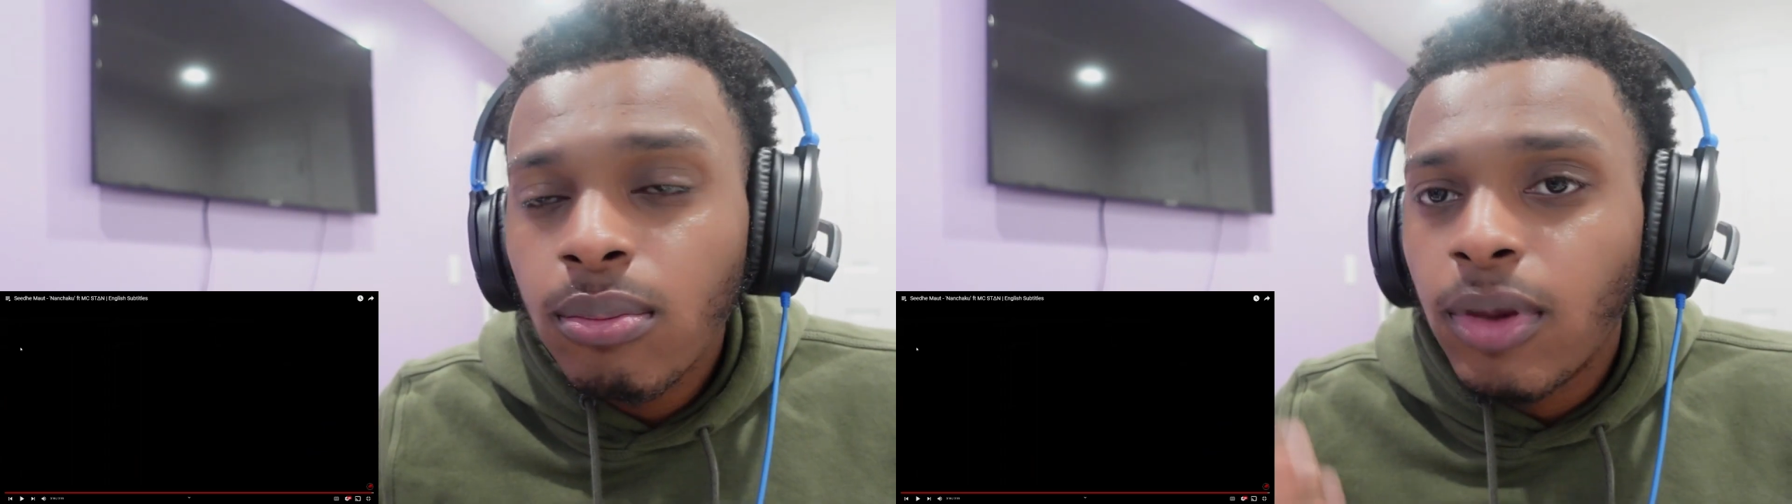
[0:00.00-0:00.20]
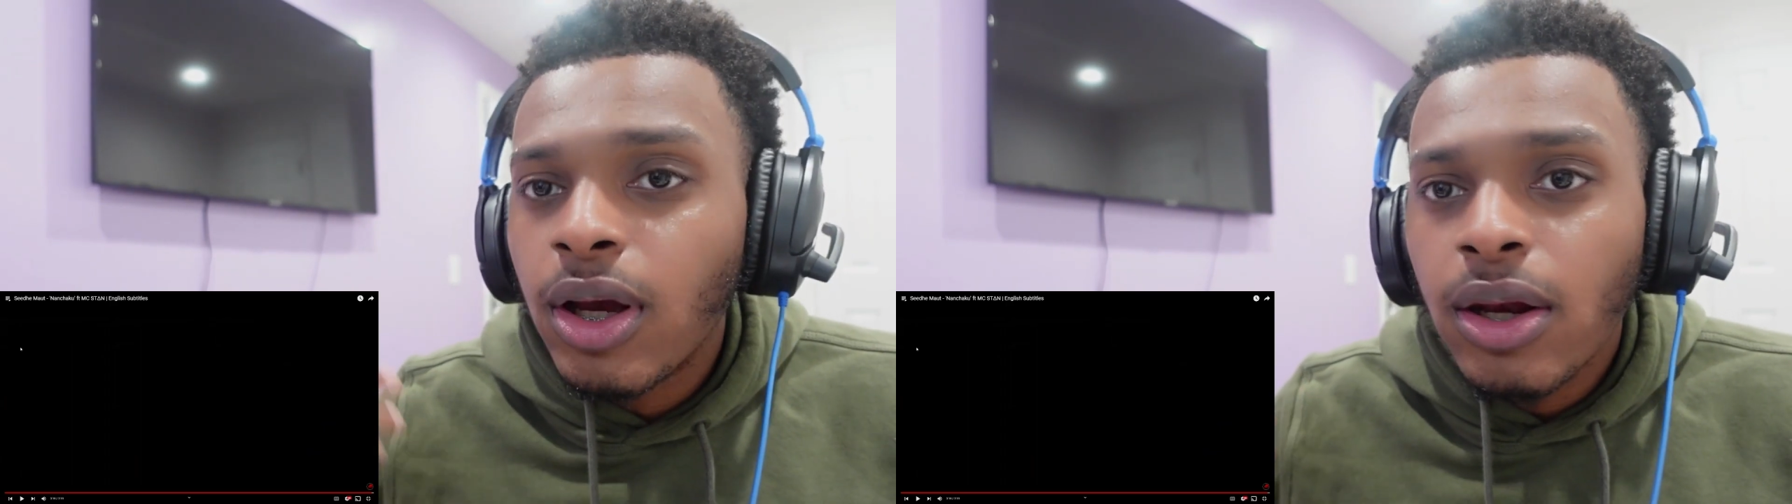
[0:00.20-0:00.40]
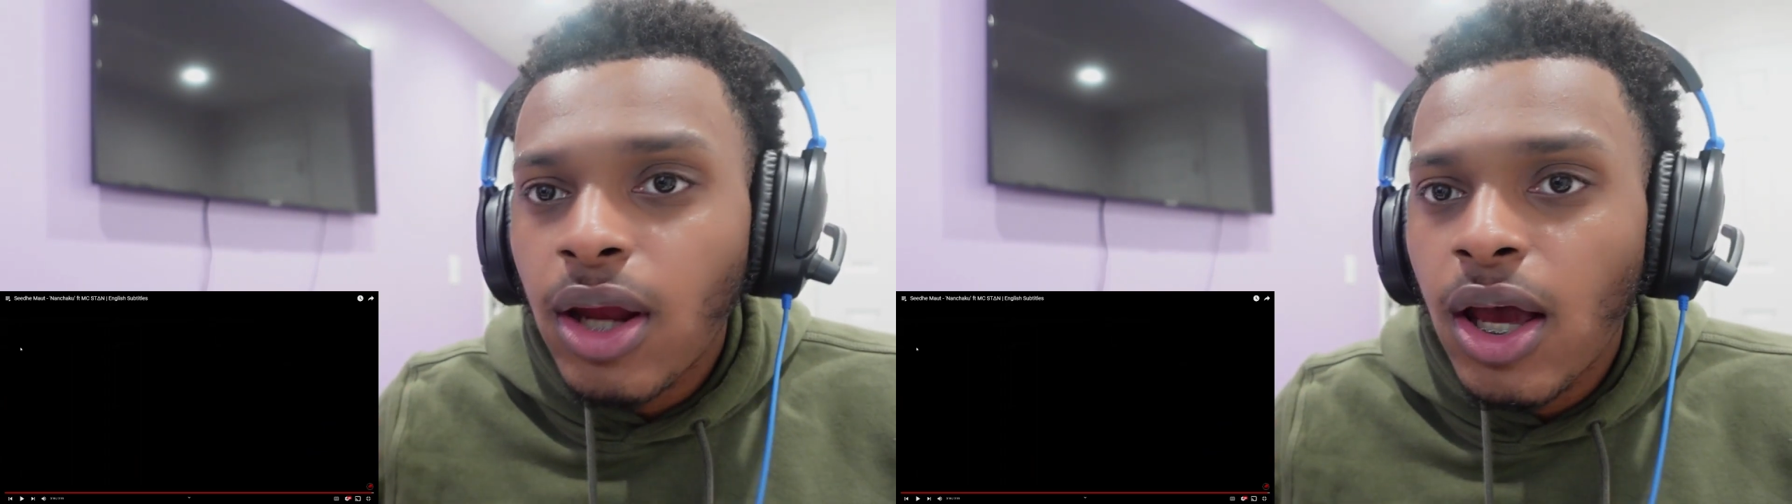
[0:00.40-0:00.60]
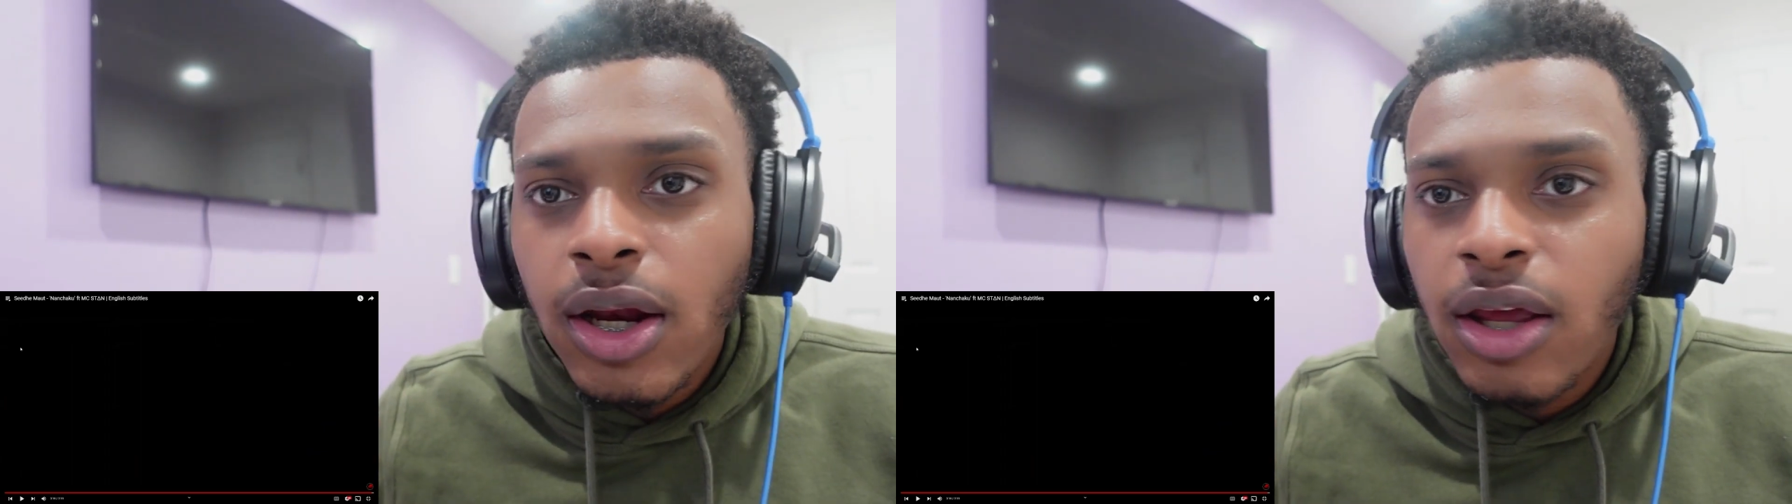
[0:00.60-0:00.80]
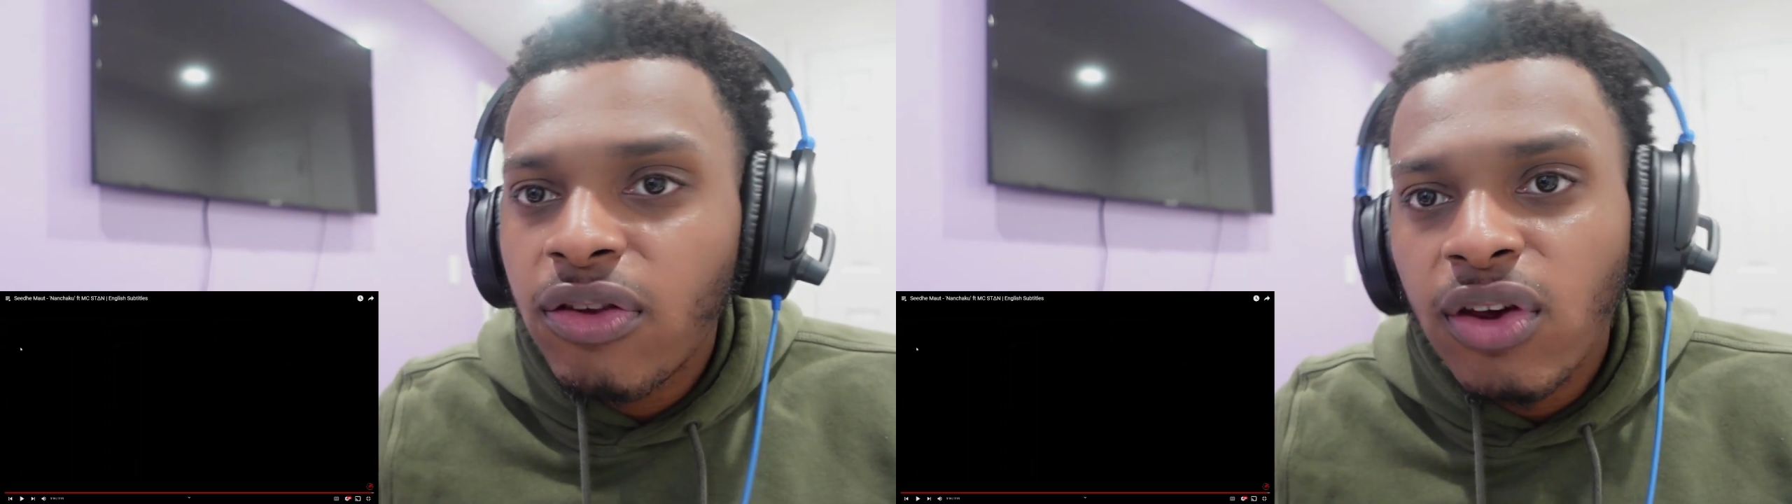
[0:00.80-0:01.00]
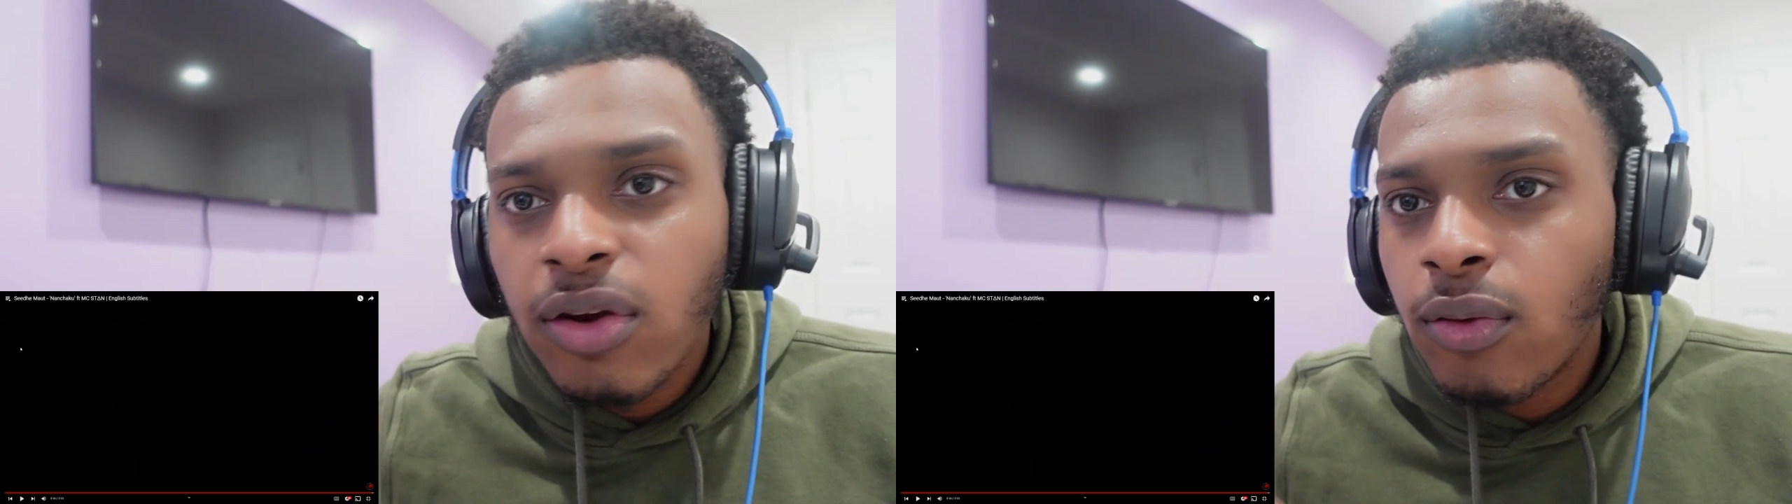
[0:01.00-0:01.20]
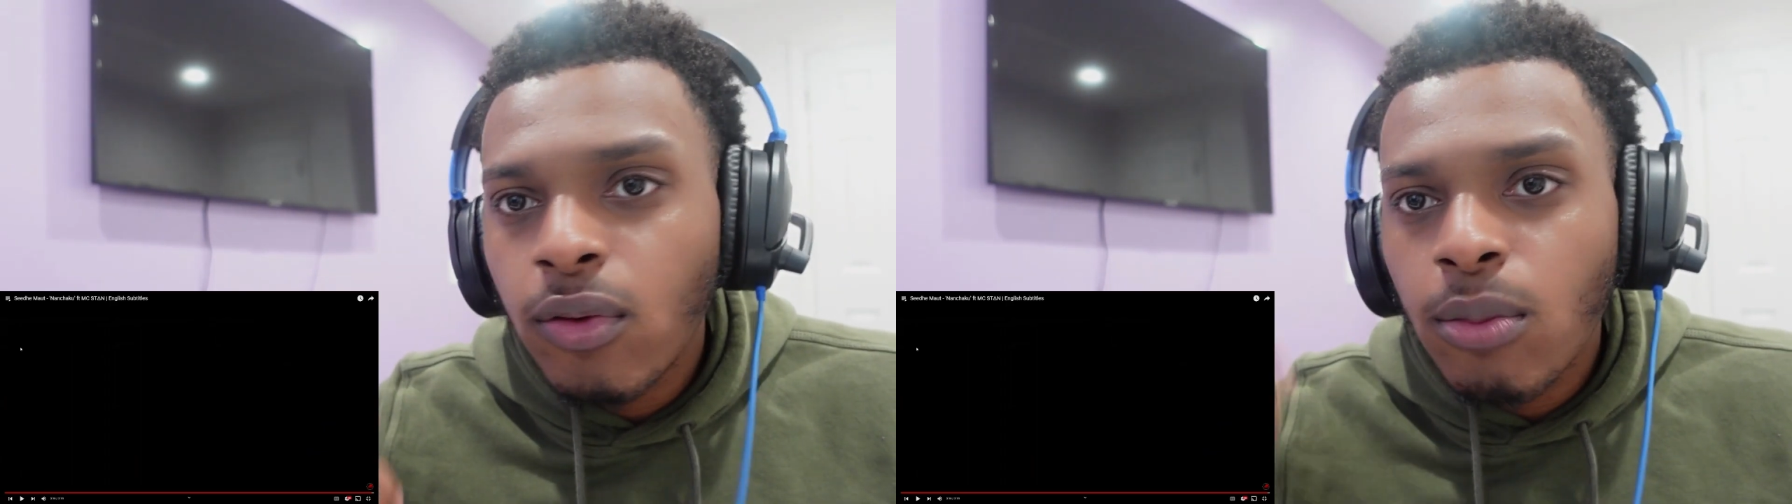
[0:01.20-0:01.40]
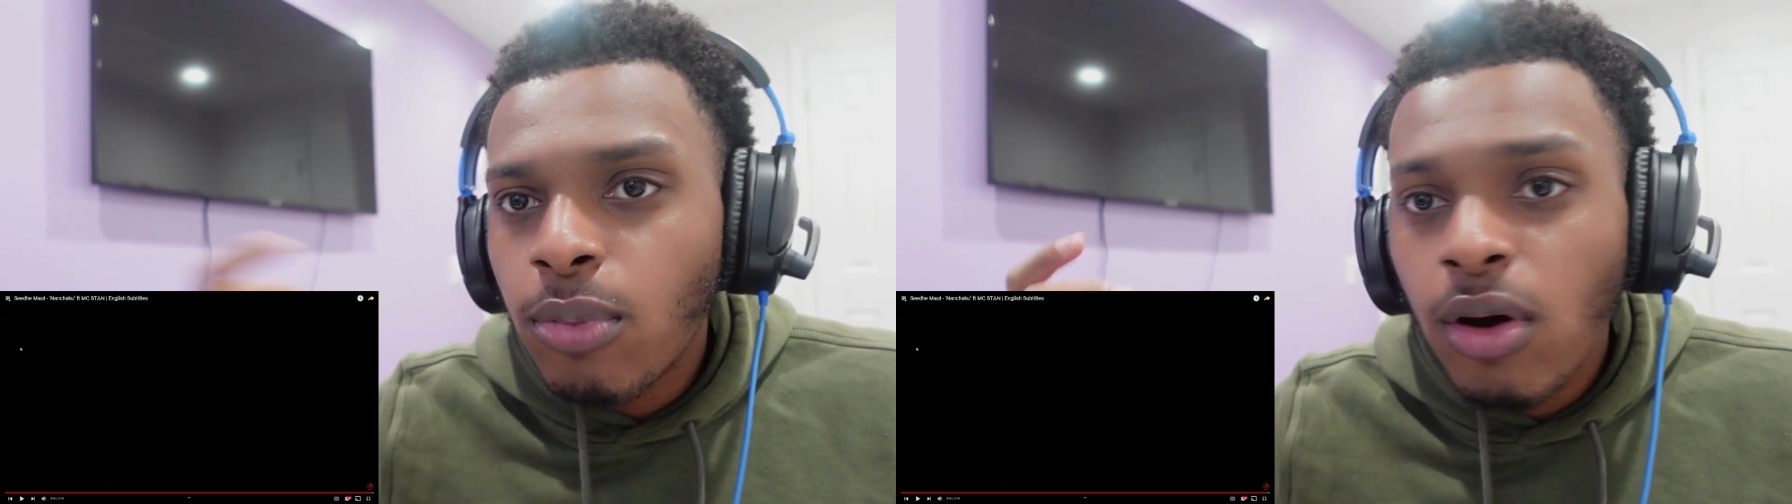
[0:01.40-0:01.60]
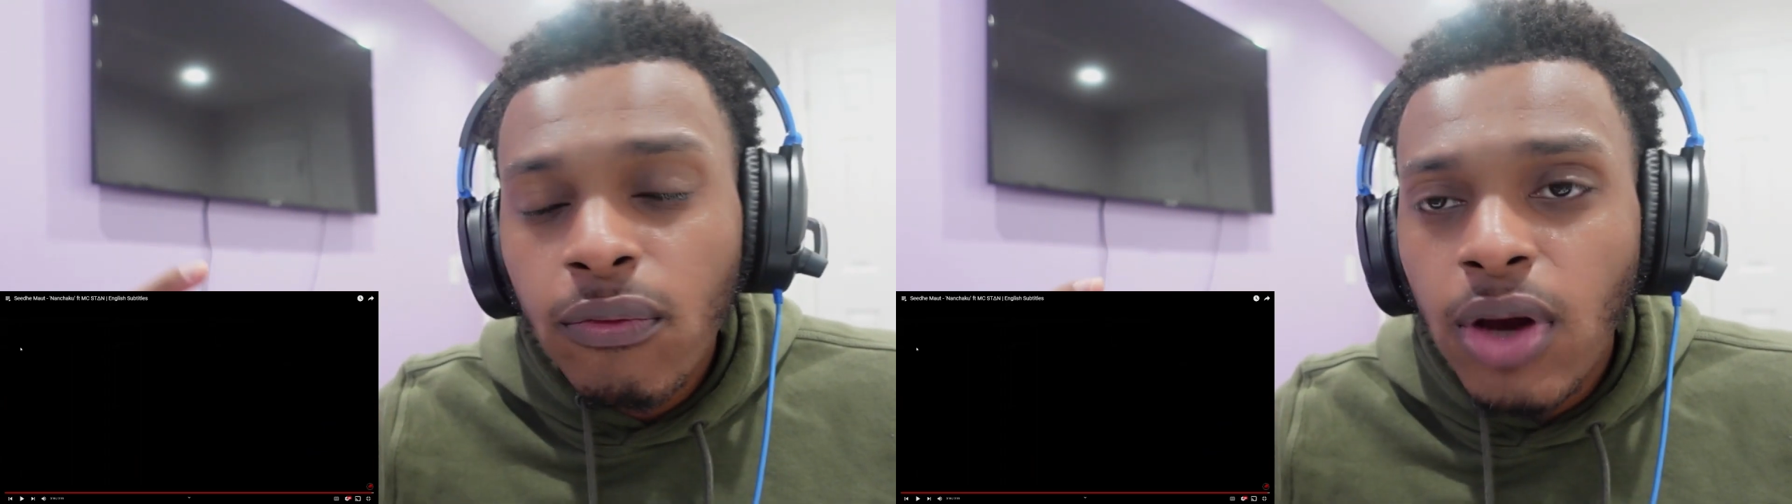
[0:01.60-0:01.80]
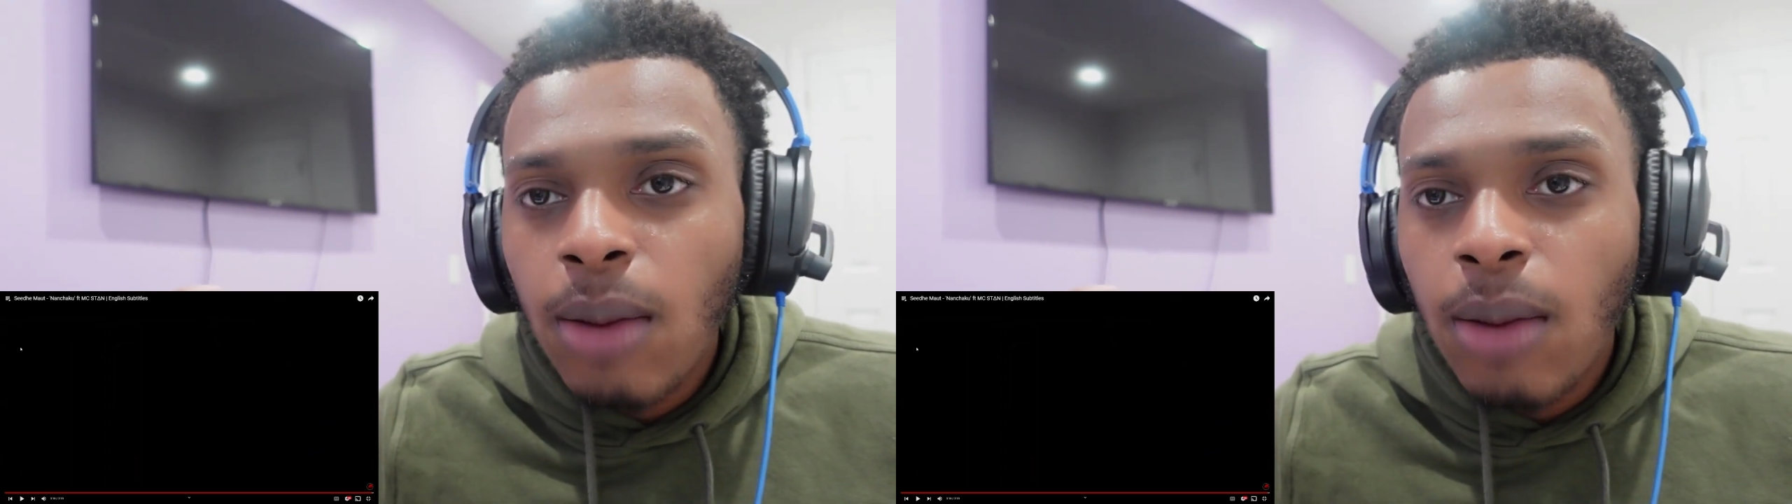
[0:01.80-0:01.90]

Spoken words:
like a 9 out of 10 or above,